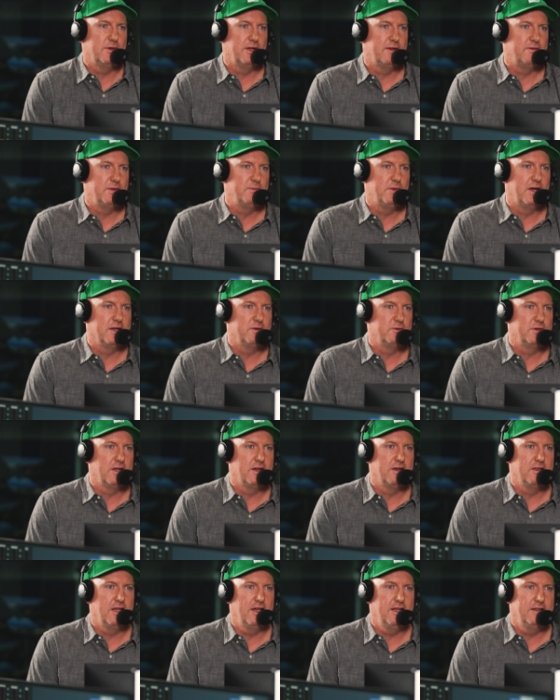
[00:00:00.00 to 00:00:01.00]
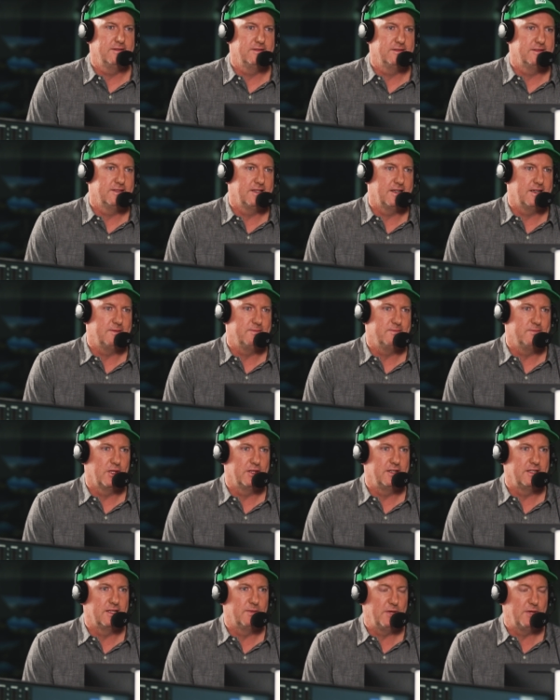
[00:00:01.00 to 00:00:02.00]
Every punter would know that. And I
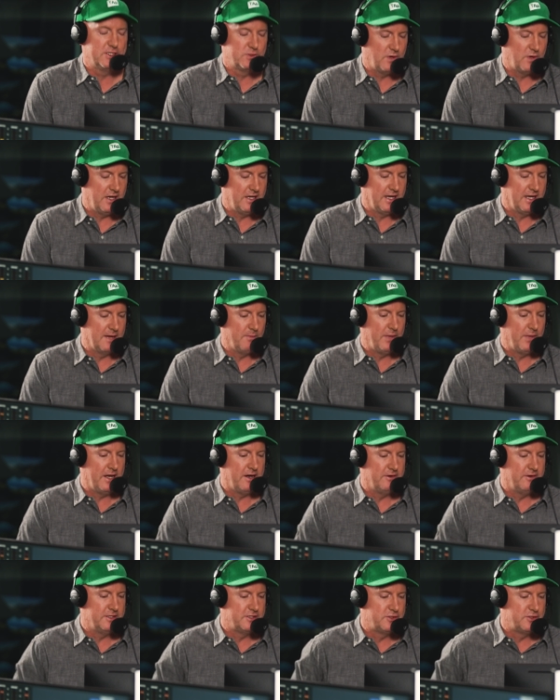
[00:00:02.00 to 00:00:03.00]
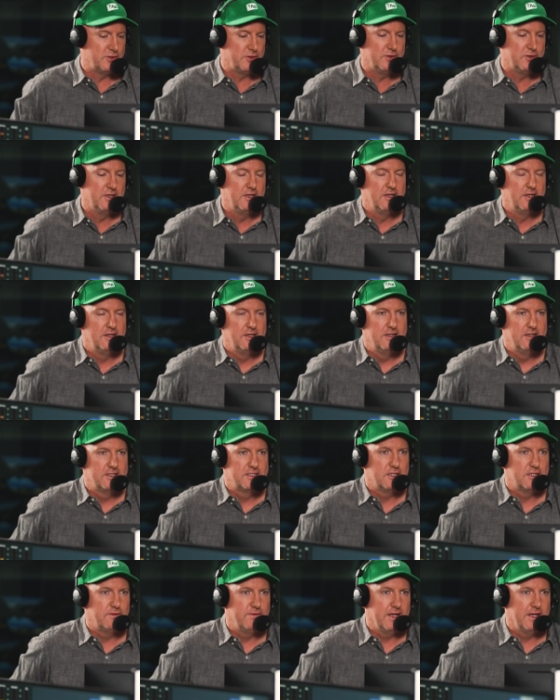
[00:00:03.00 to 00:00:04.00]
think the best way to get better is to
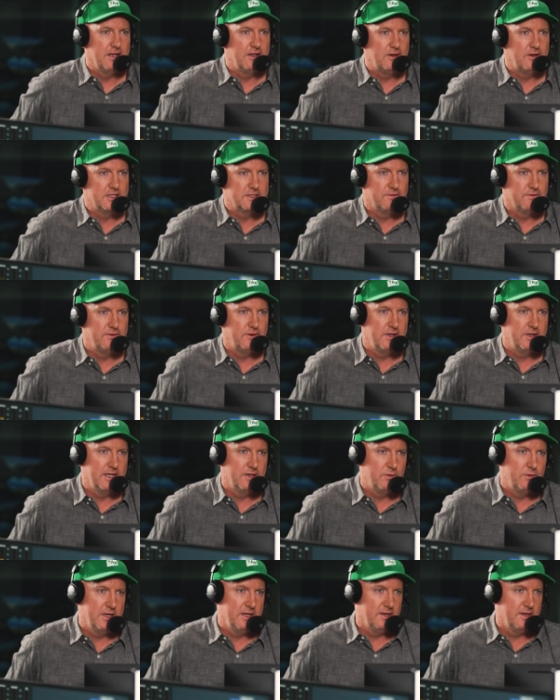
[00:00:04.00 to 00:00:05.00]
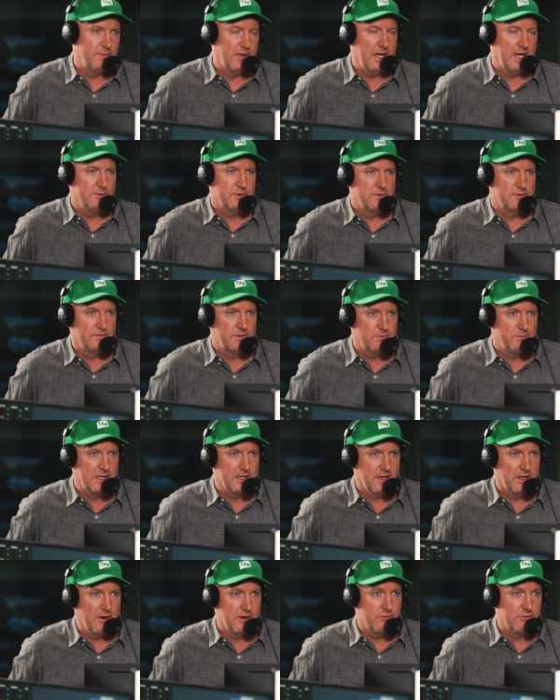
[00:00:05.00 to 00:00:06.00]
self-analyse and find out where you perhaps have been
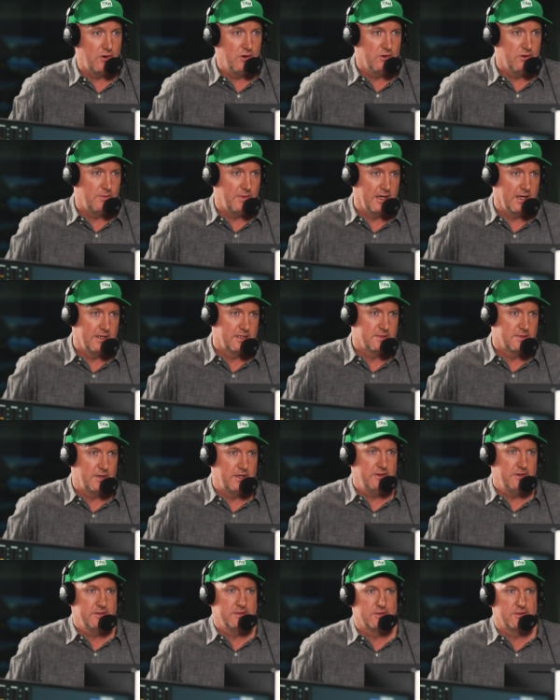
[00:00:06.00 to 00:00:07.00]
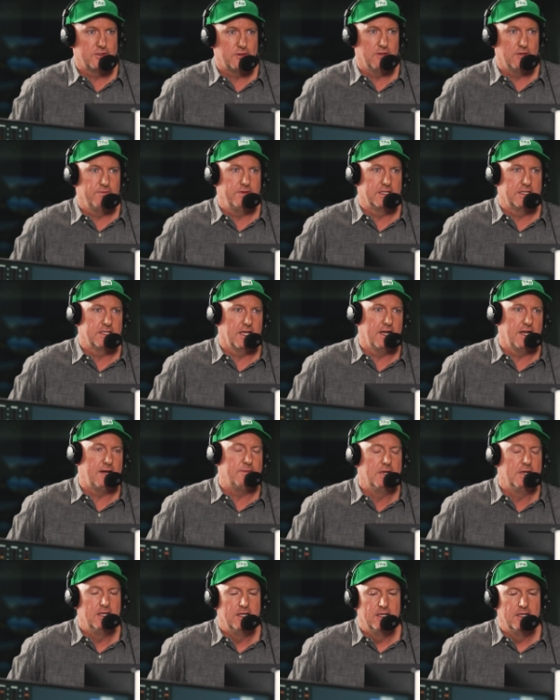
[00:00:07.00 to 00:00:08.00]
going wrong or making some errors and try and fix that
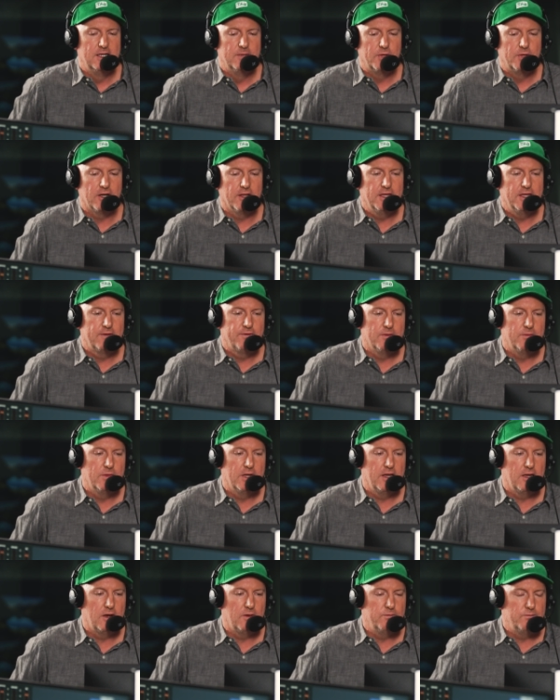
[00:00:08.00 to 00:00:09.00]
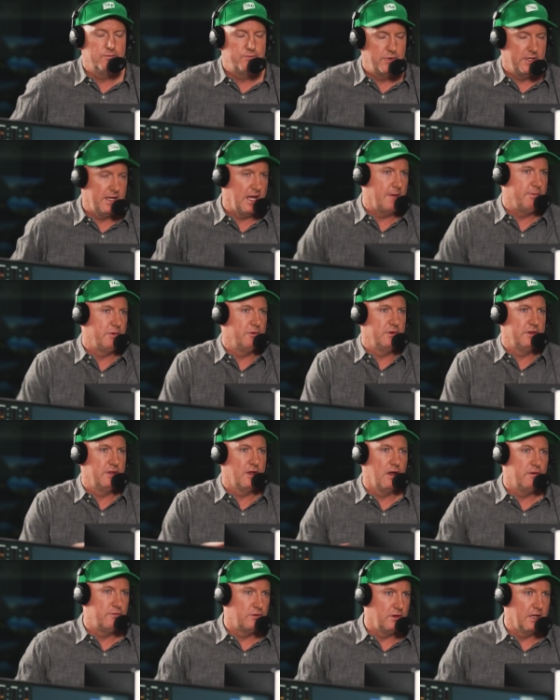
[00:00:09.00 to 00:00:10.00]
up. But I think for me, I'm pretty happy with the
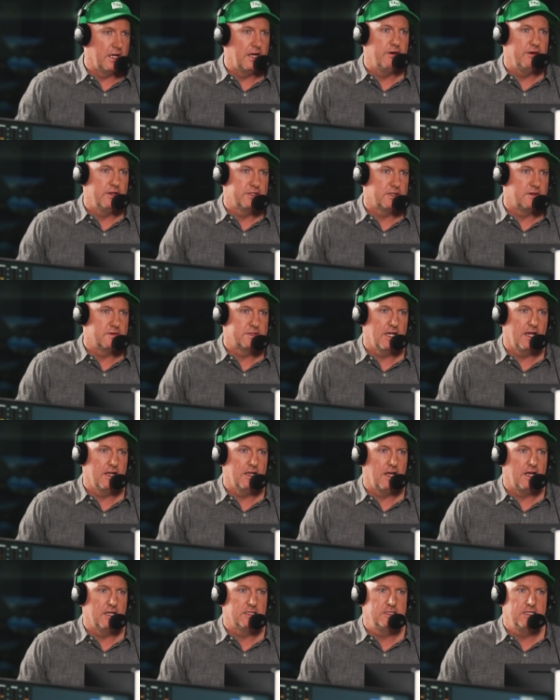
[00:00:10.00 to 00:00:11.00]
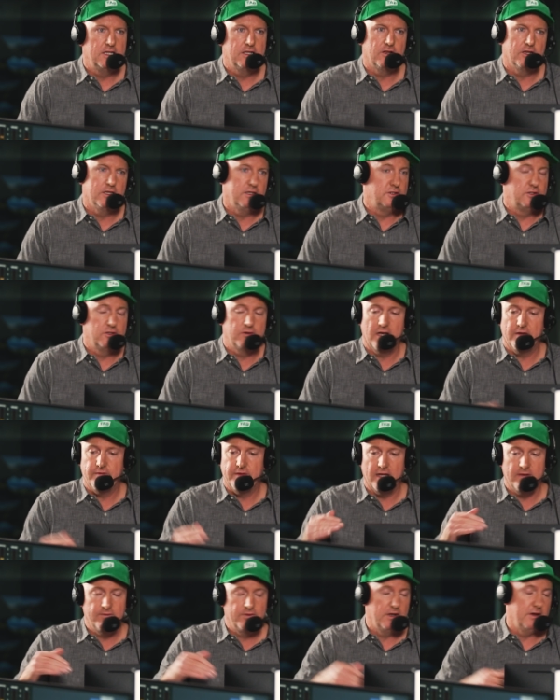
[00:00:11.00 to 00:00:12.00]
overall areas I was at last year. Like, you do have
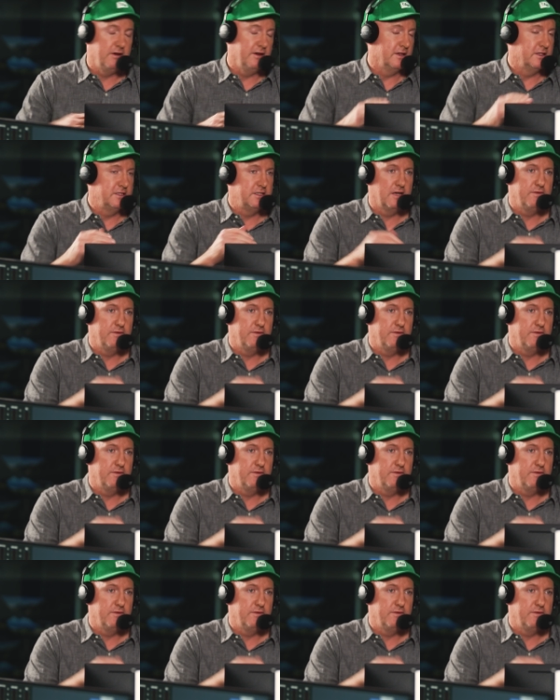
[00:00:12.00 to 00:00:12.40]
that variance.